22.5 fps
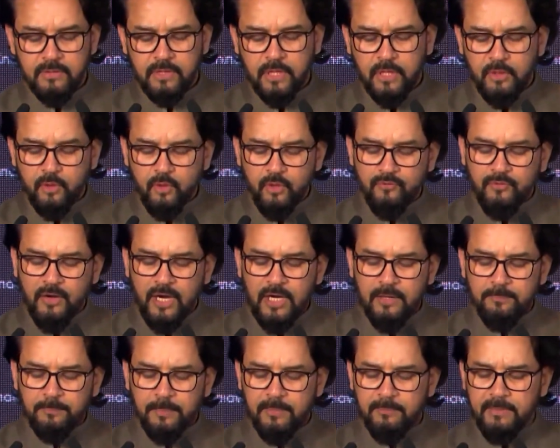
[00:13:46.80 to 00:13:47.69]
The
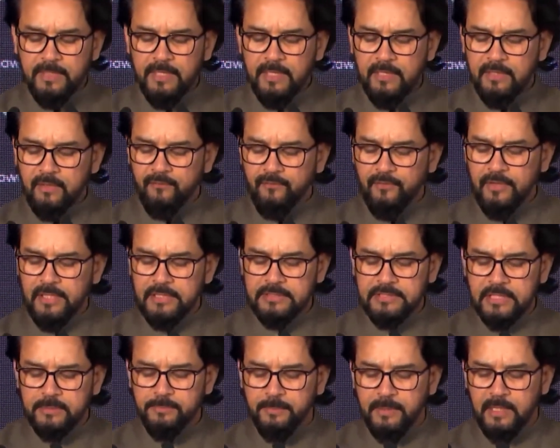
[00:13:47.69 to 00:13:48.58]
unified payment
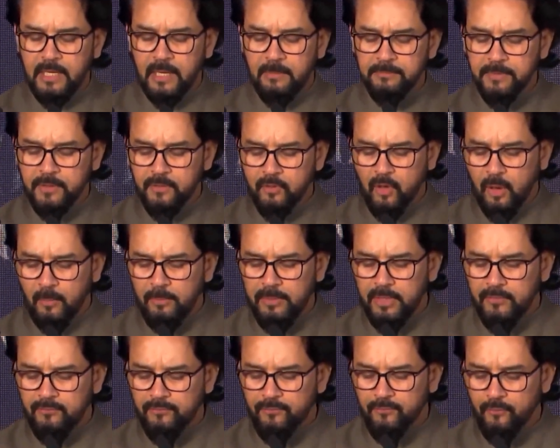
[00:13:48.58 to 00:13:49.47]
interface has become the
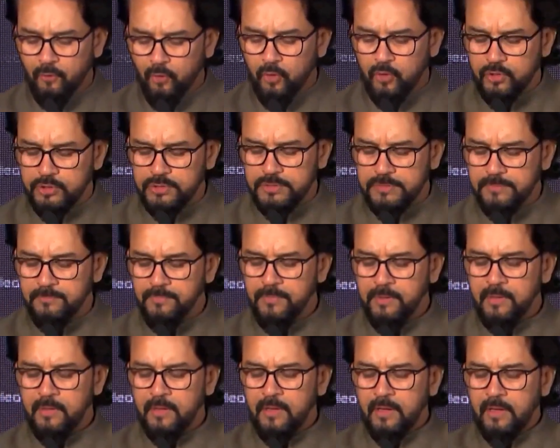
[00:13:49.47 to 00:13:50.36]
dominant force
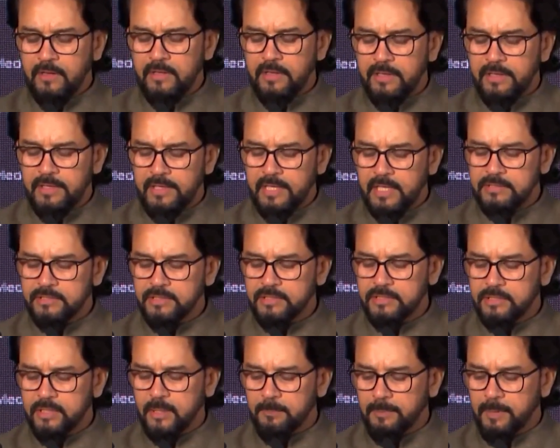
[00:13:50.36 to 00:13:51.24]
in India's
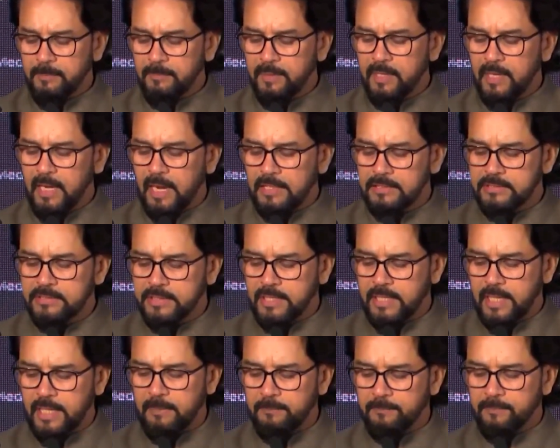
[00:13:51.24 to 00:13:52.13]
digital payment
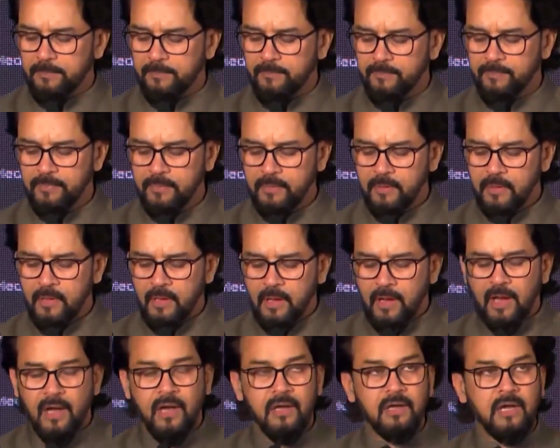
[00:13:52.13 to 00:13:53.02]
landscape,
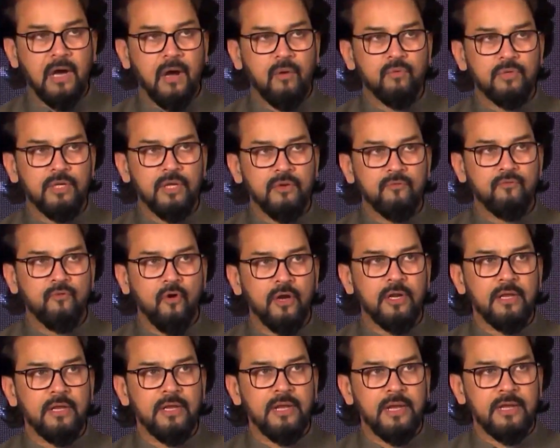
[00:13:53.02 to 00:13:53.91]
accounting
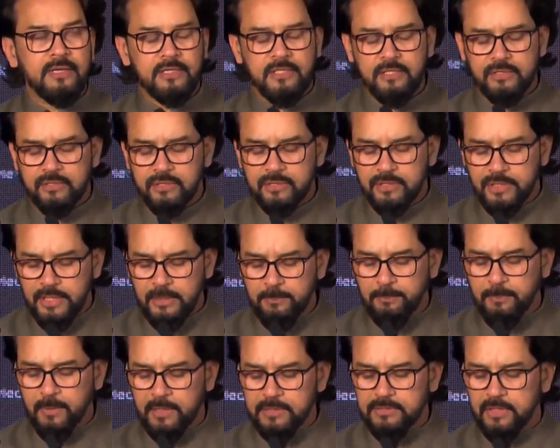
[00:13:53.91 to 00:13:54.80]
for
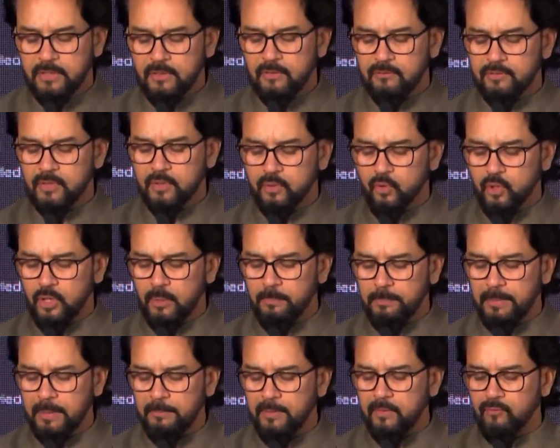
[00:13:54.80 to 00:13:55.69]
83% of the
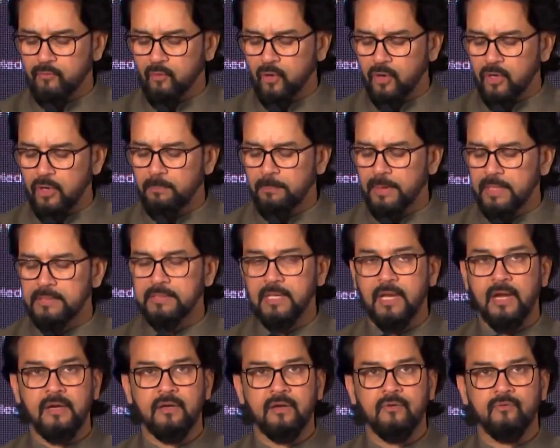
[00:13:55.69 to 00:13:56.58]
total payment volume by
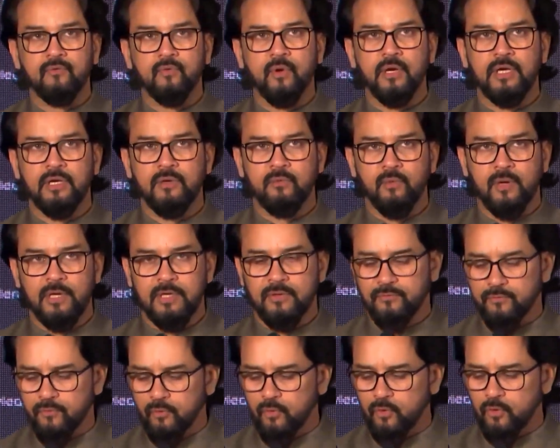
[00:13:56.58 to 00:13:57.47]
the end of
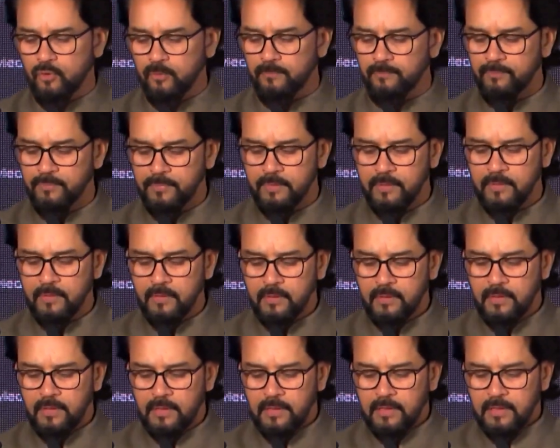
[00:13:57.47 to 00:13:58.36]
2024.
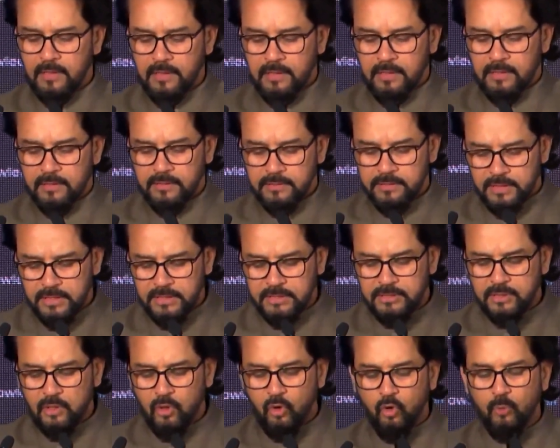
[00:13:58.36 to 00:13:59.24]

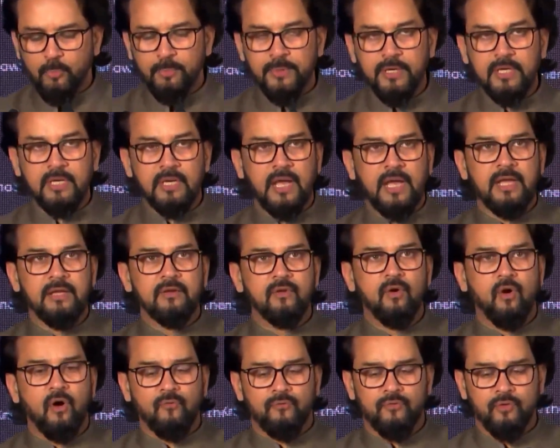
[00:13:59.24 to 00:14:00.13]
This is the opening
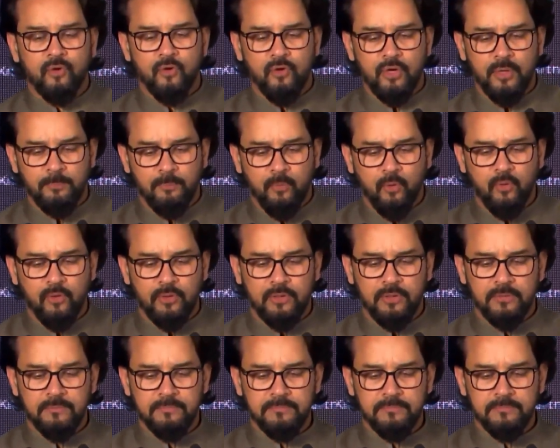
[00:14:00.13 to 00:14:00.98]
line of your report.